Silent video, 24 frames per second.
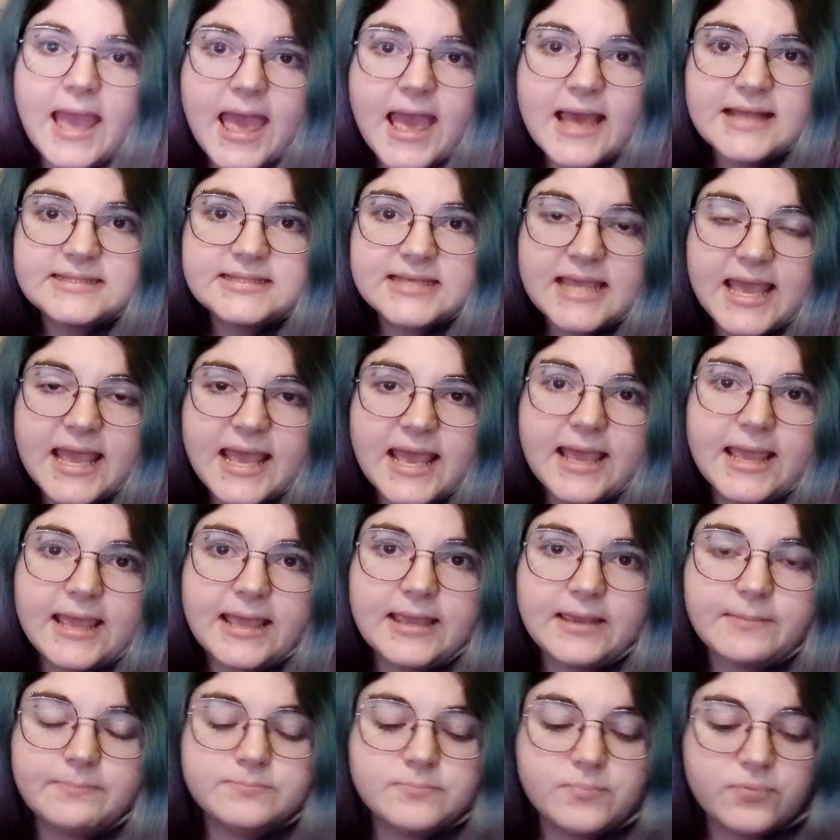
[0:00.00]
at
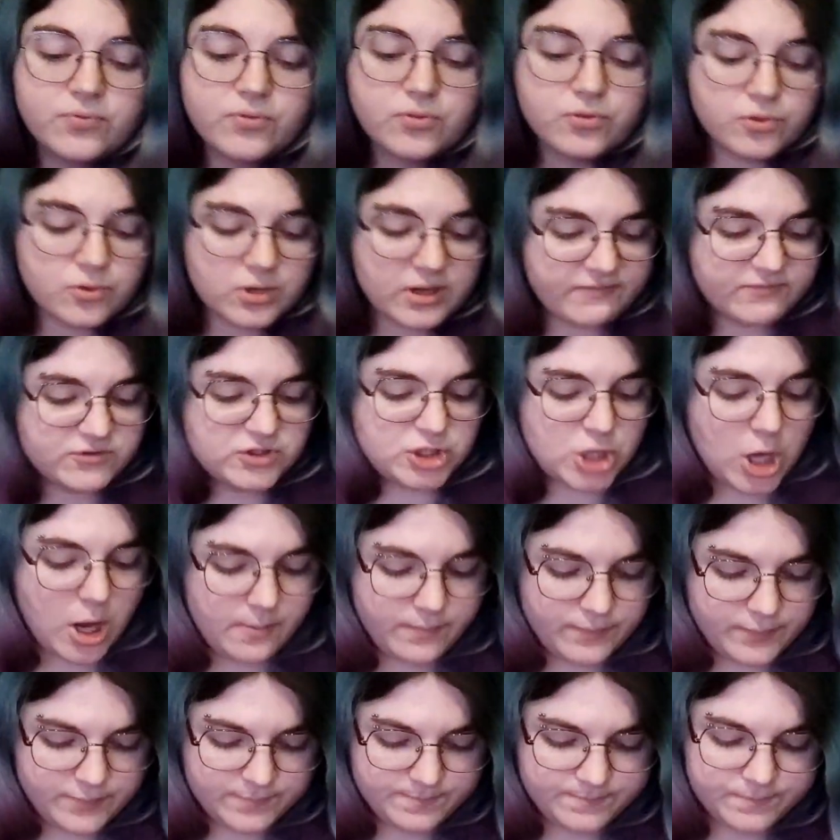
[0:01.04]
a thrift
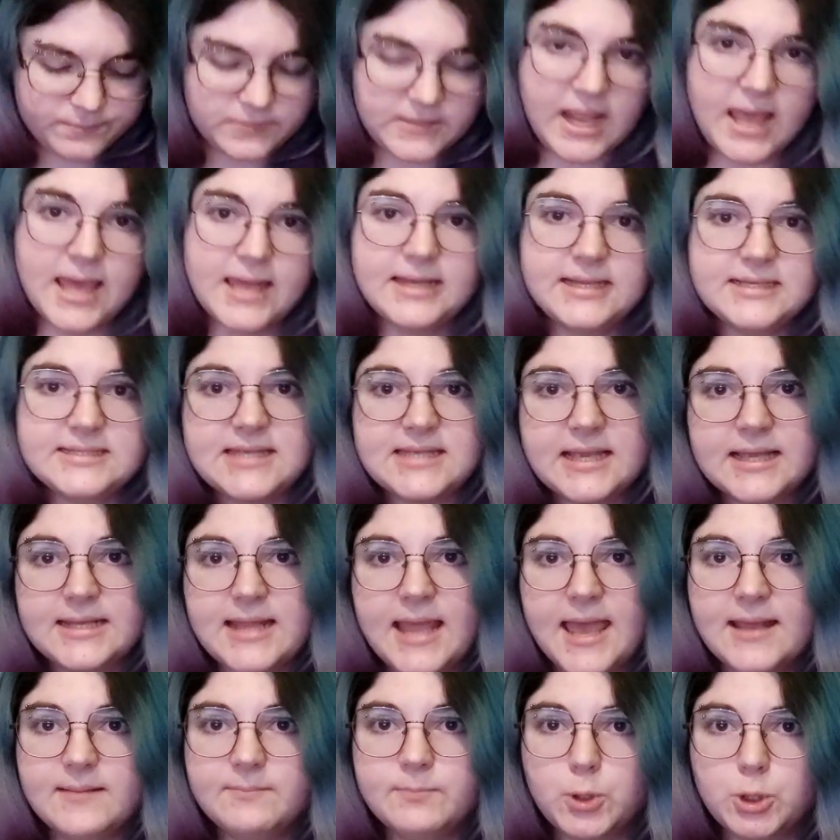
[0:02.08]
shop, at a
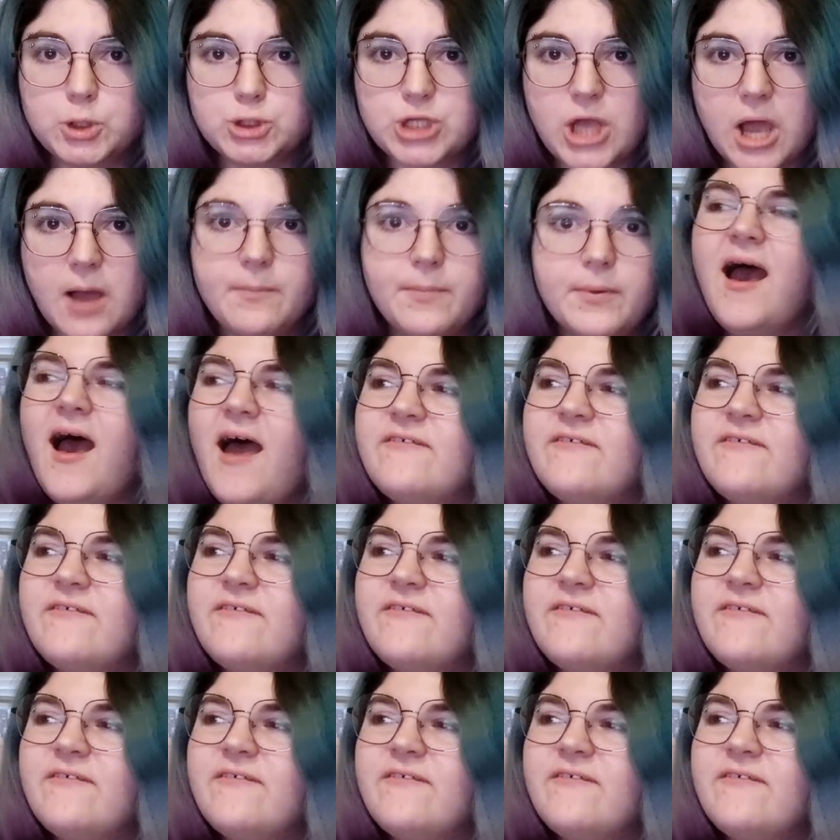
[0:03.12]
secondhand bookshop.